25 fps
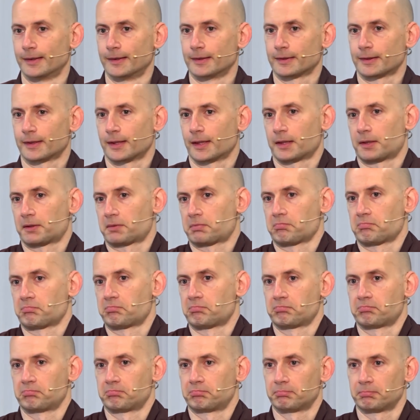it's like
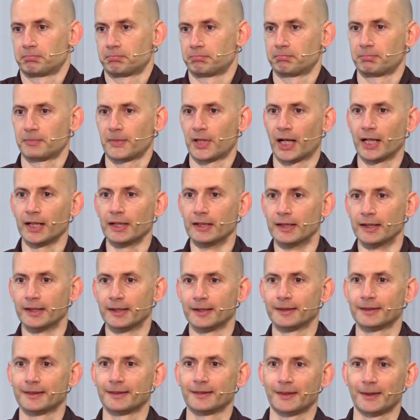done.
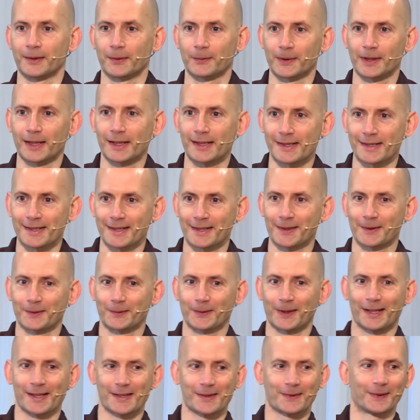You know, what else
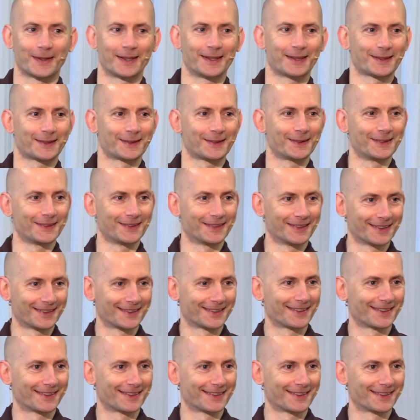do I need to do?